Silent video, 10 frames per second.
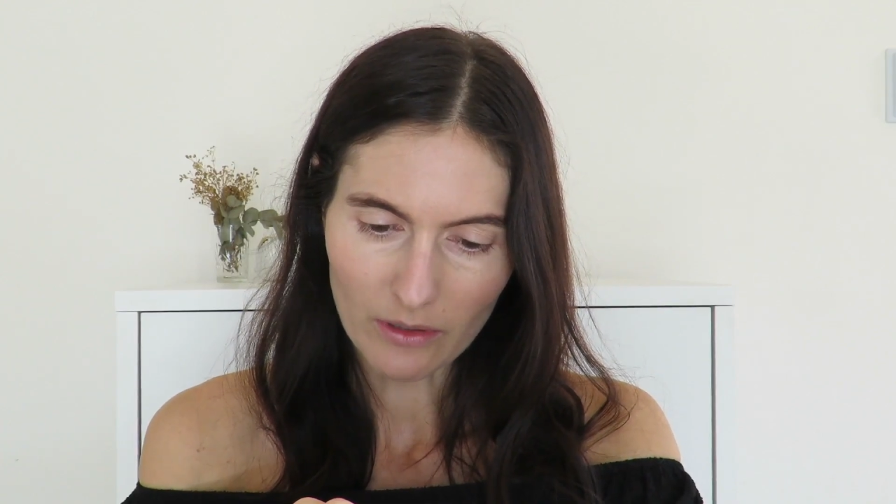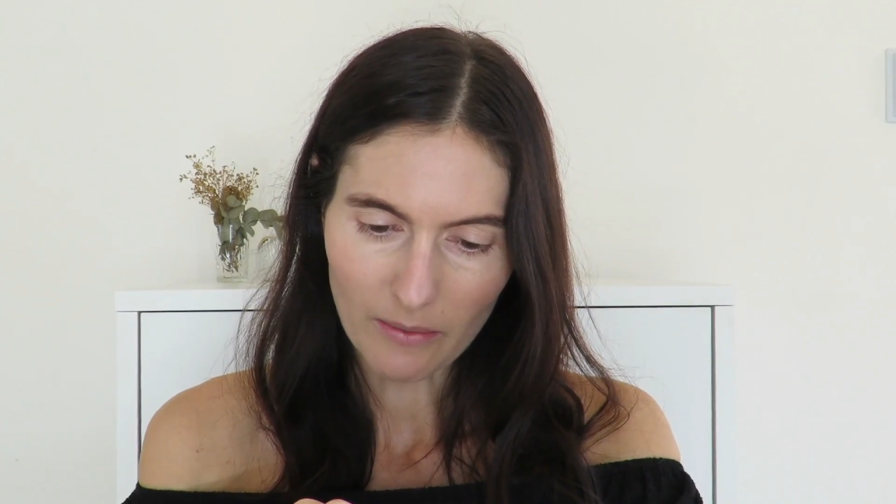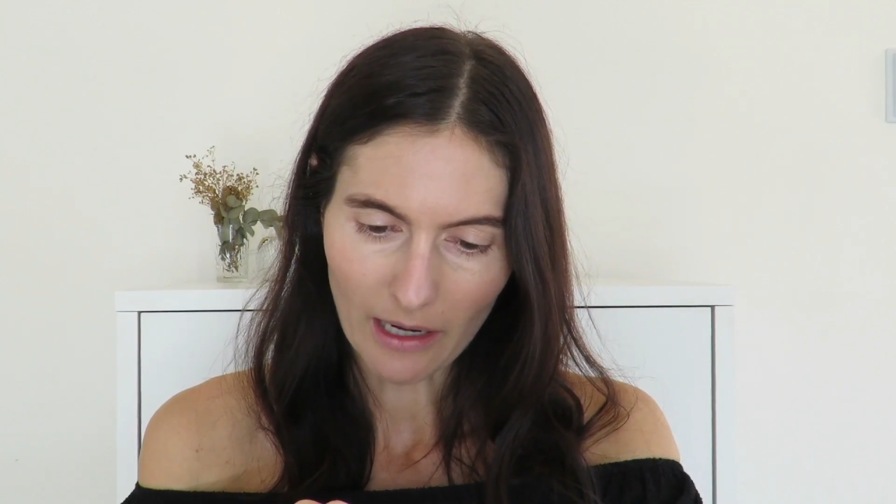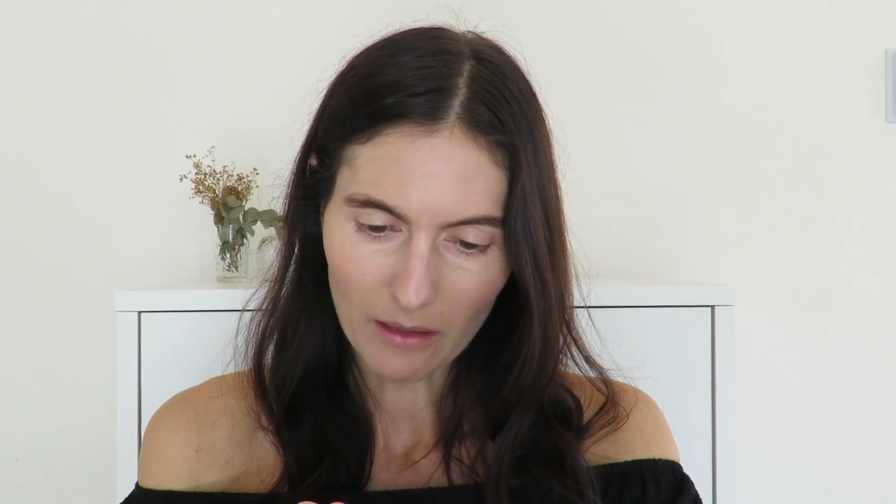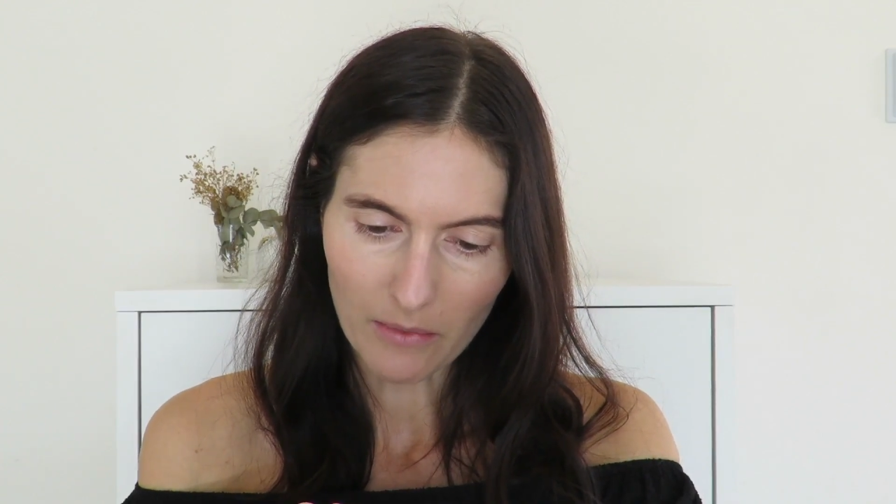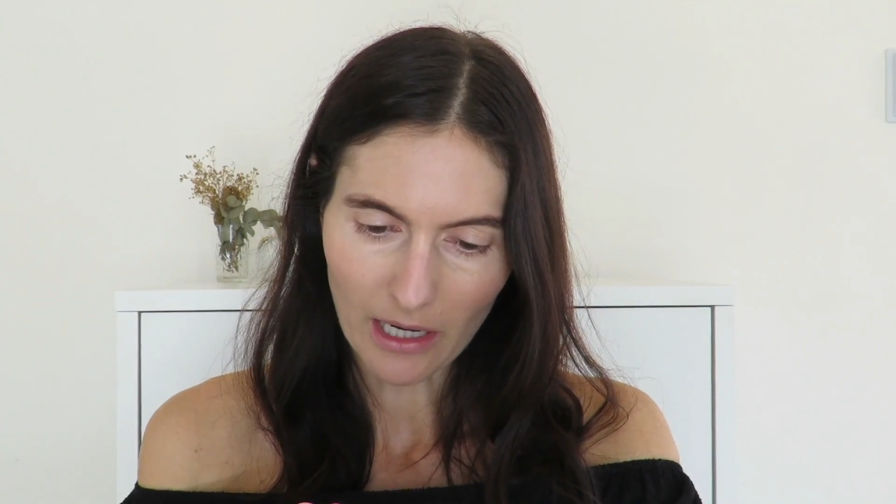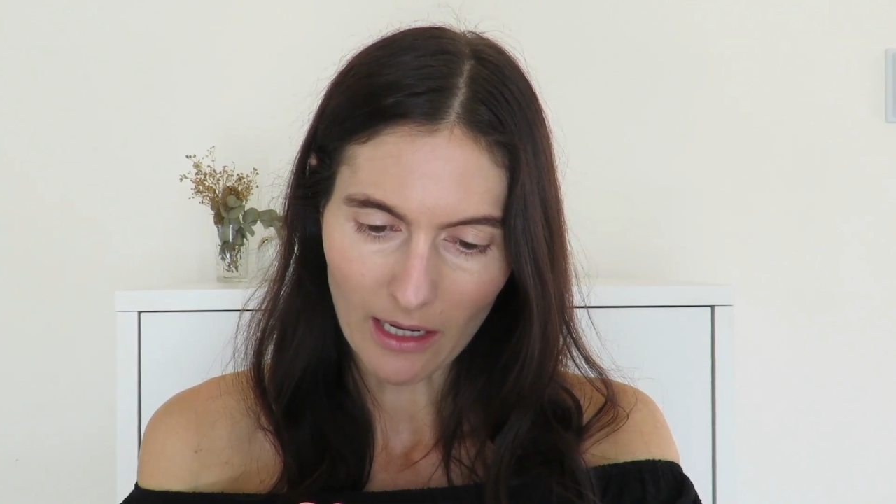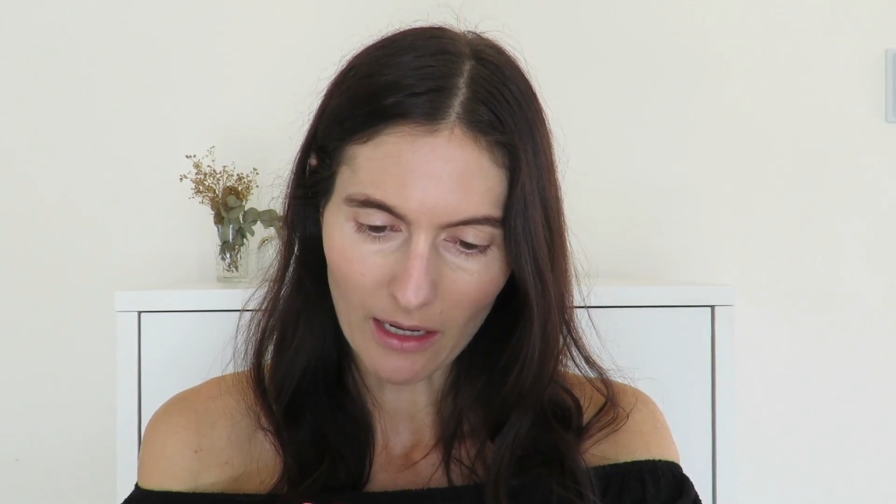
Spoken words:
on the back of my